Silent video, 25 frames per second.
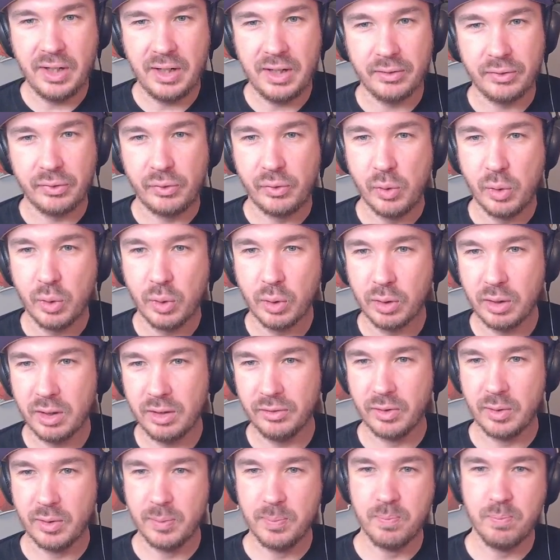4
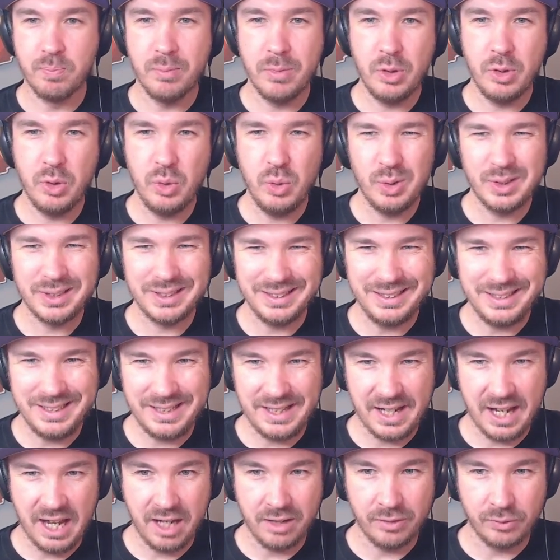of mostly
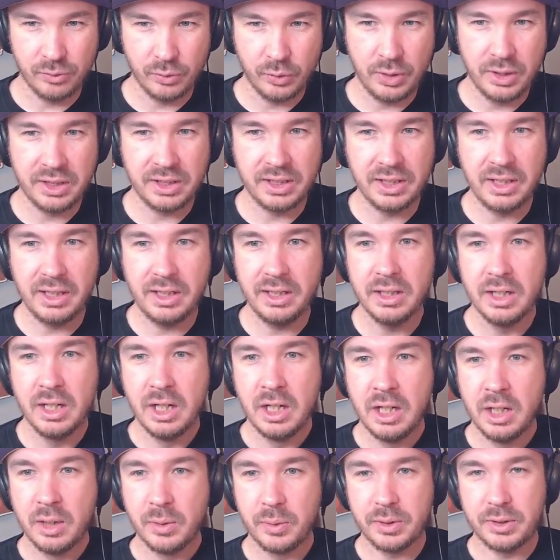everything,
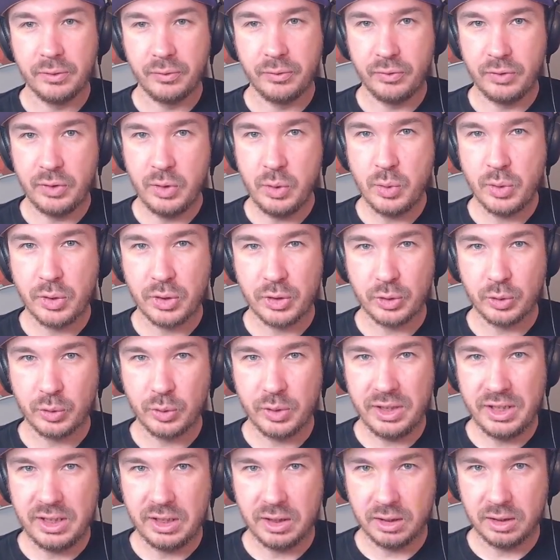with a few
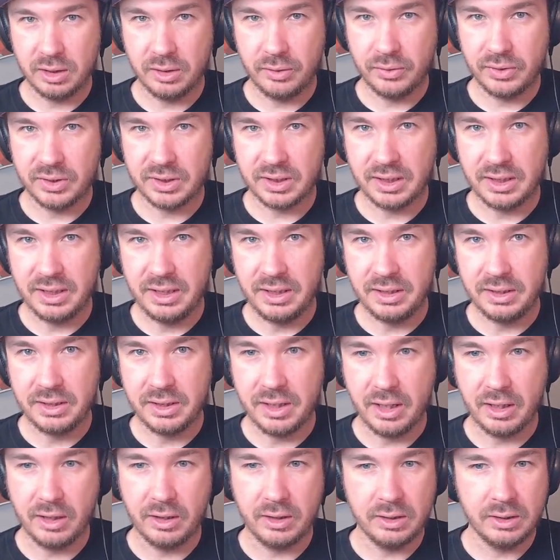3 ofs in
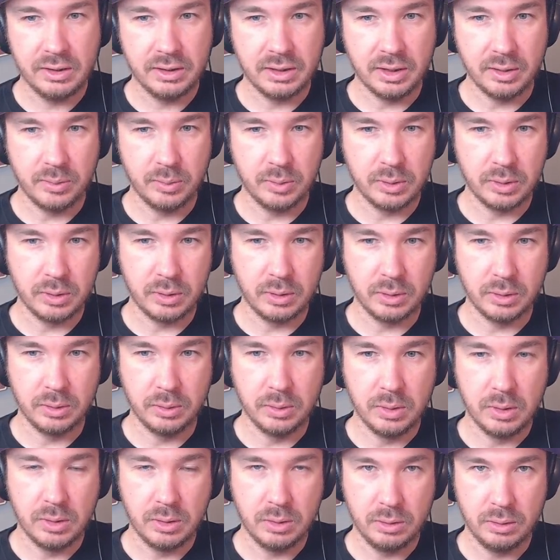there that we'll go
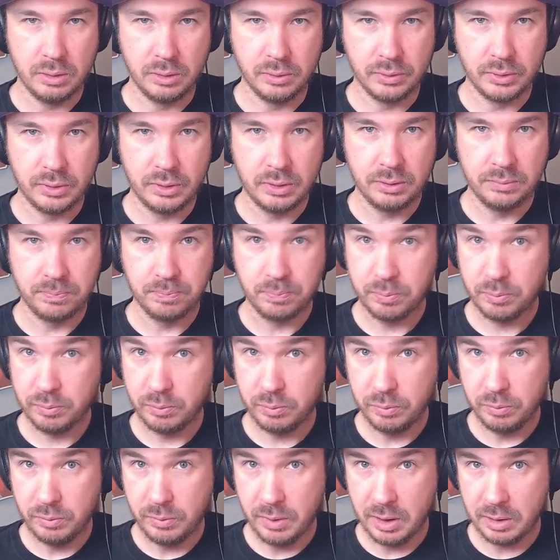over
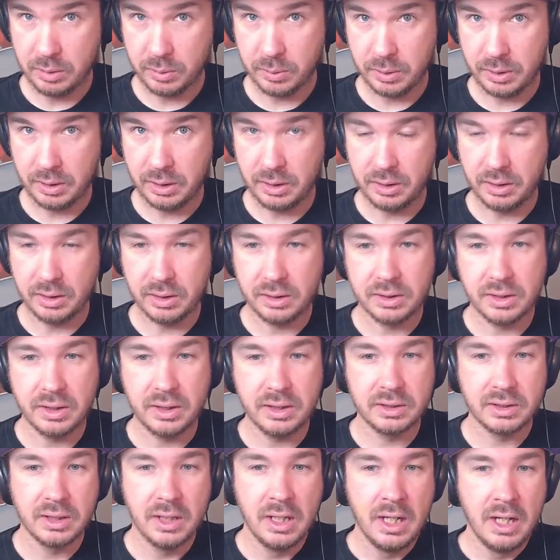as we're getting into
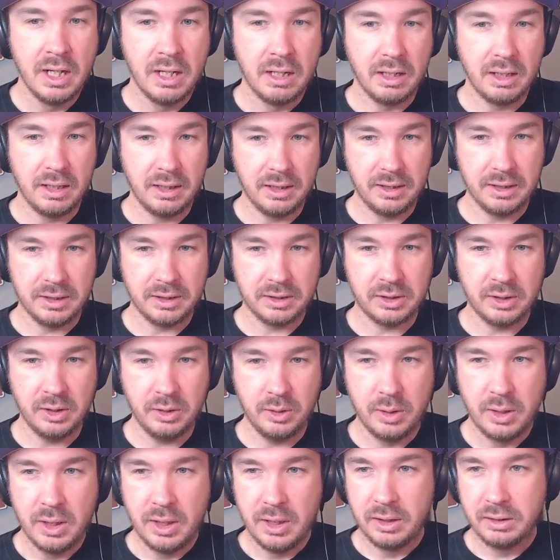this.
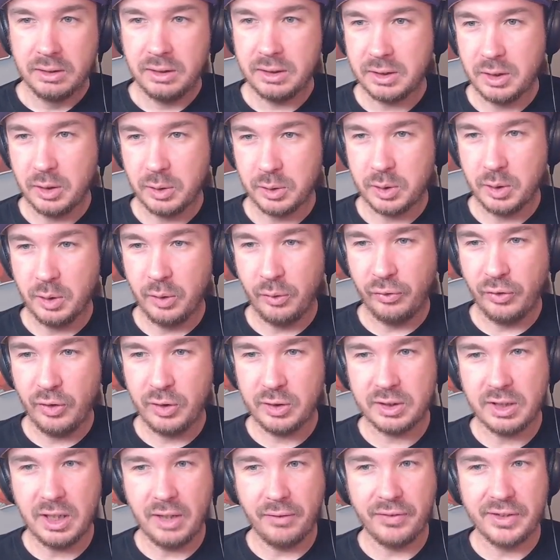So let's go. So
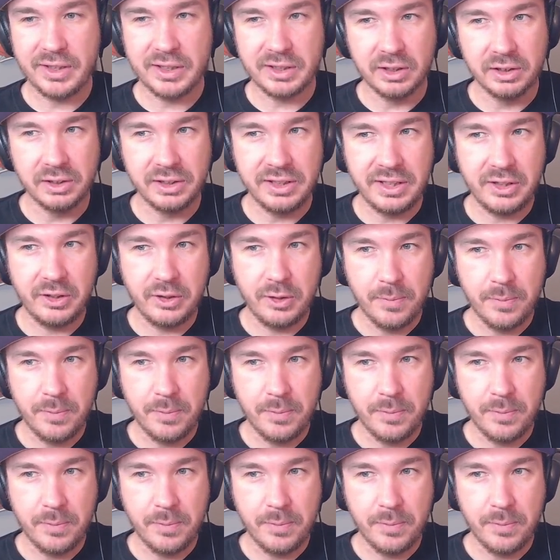first off is the leader,